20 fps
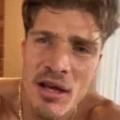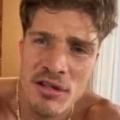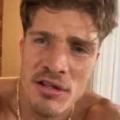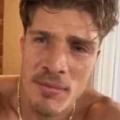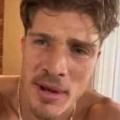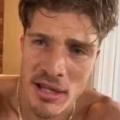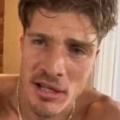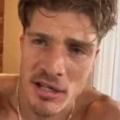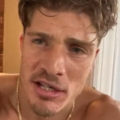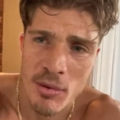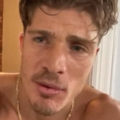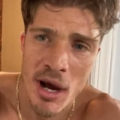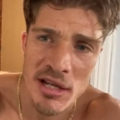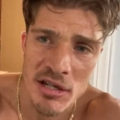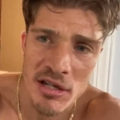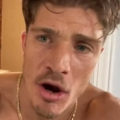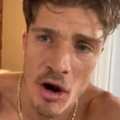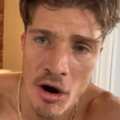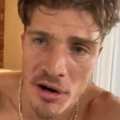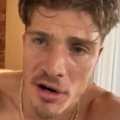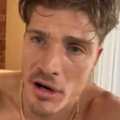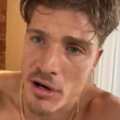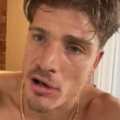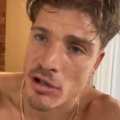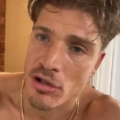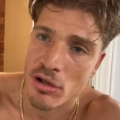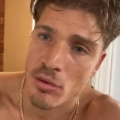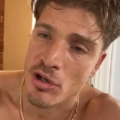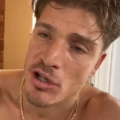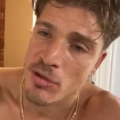to make the squats harder. You
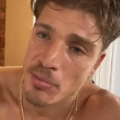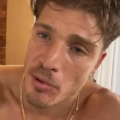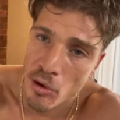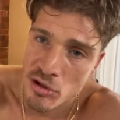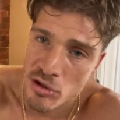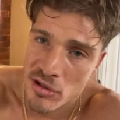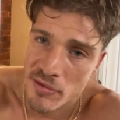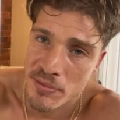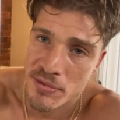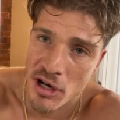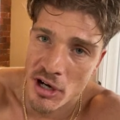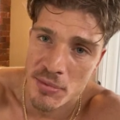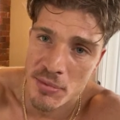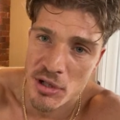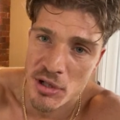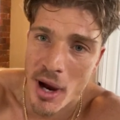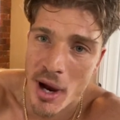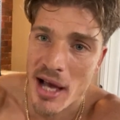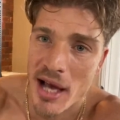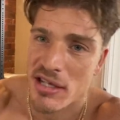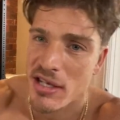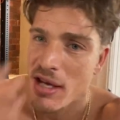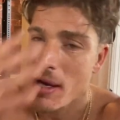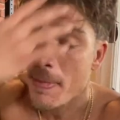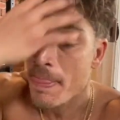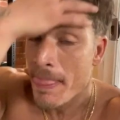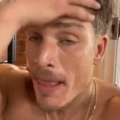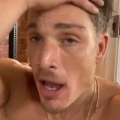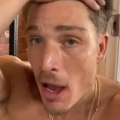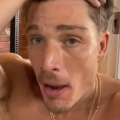can do explosive jump squats.
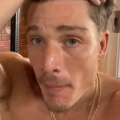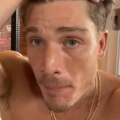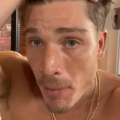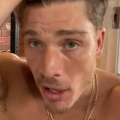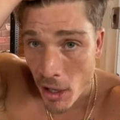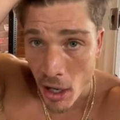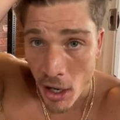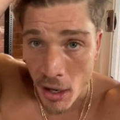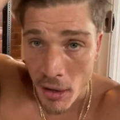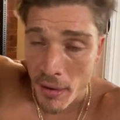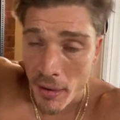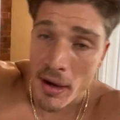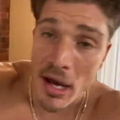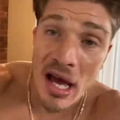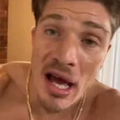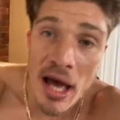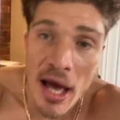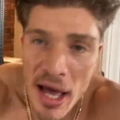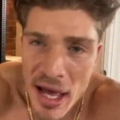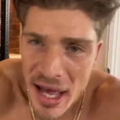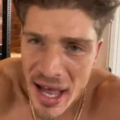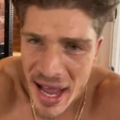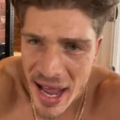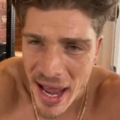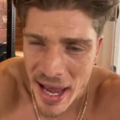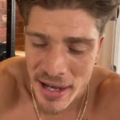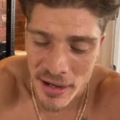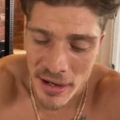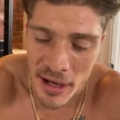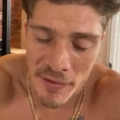But, uh,
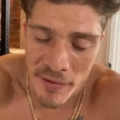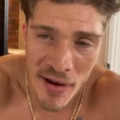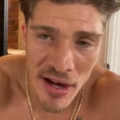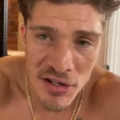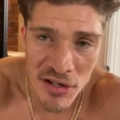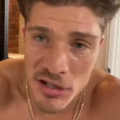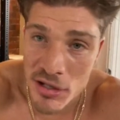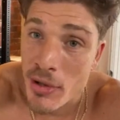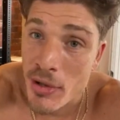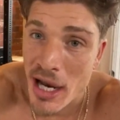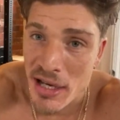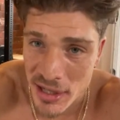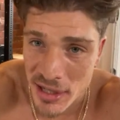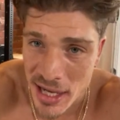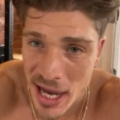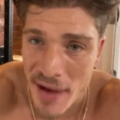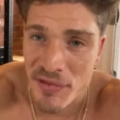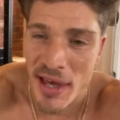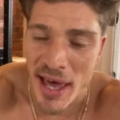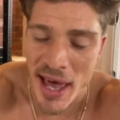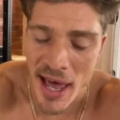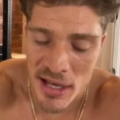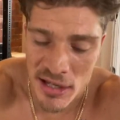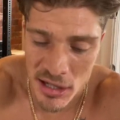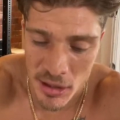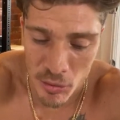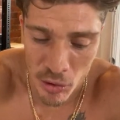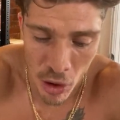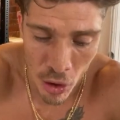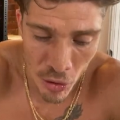and eventually you guys are gonna have to add
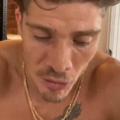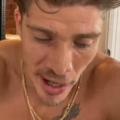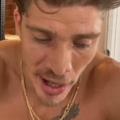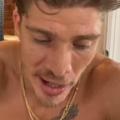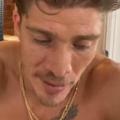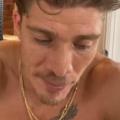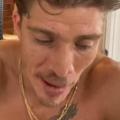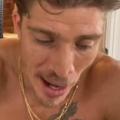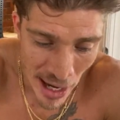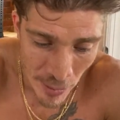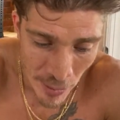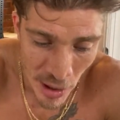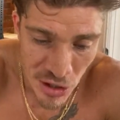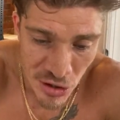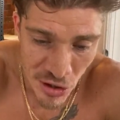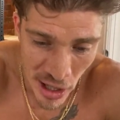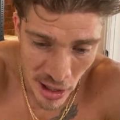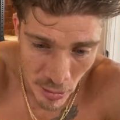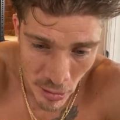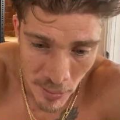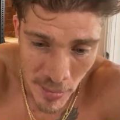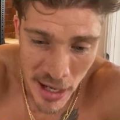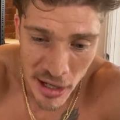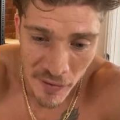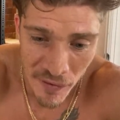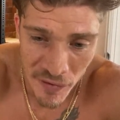some load, right? Body weight training will make your